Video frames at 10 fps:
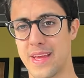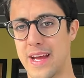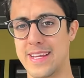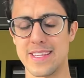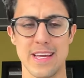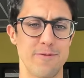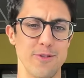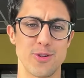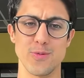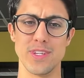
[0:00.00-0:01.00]
I did that for
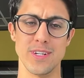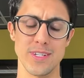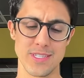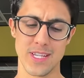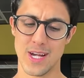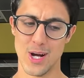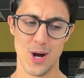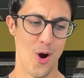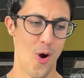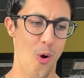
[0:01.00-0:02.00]
two years.
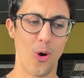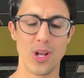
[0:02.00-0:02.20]
All